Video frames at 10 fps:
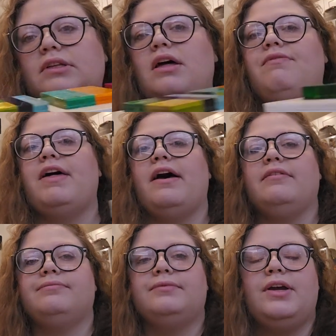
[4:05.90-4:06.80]
Love
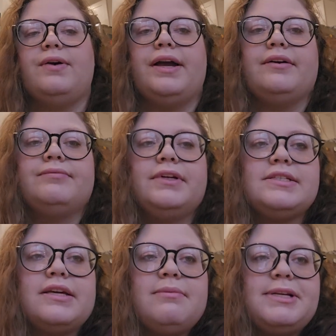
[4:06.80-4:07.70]
that. Okay,
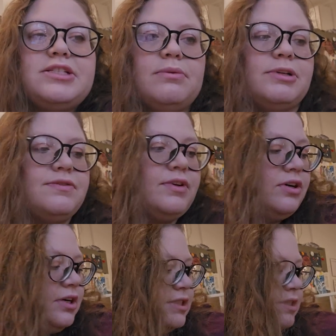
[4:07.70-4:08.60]
that's gonna be so much
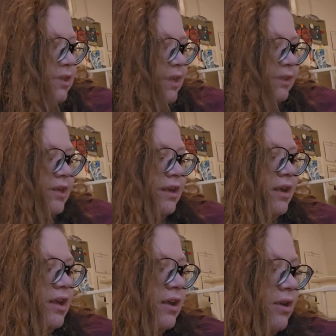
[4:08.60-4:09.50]
fun. Ari's gonna like that.